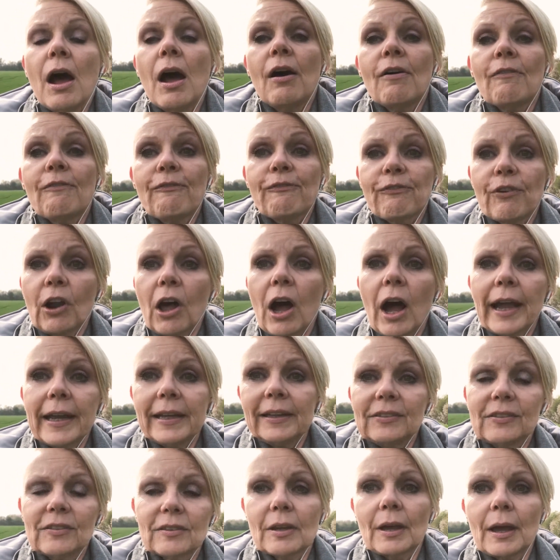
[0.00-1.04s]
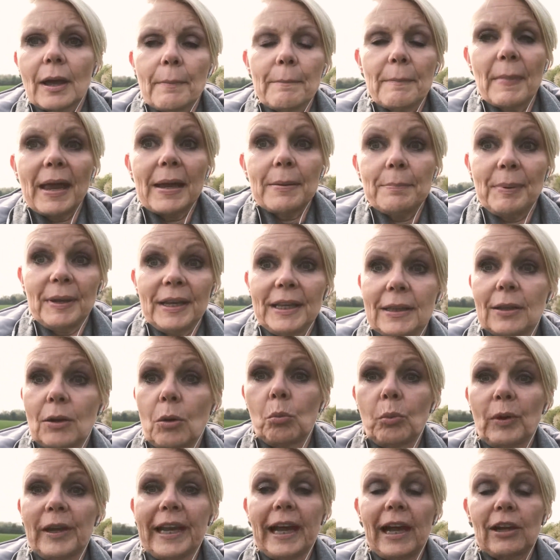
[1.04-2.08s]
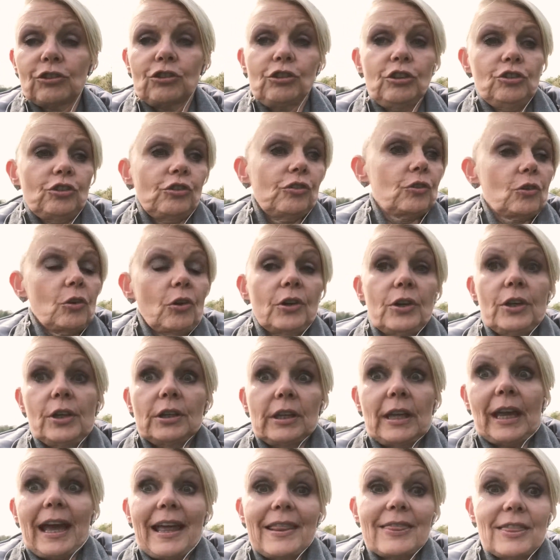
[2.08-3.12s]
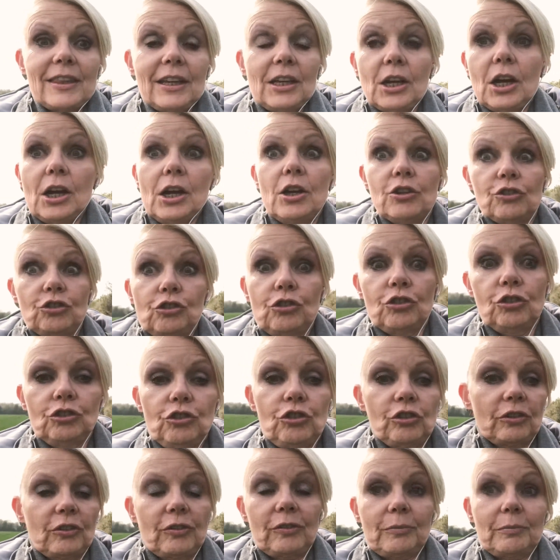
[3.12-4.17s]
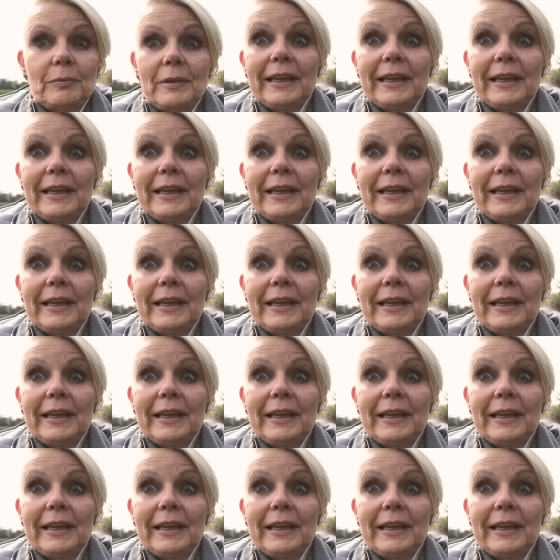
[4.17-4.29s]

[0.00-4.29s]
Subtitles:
Flight may be that we actually just get the urge to just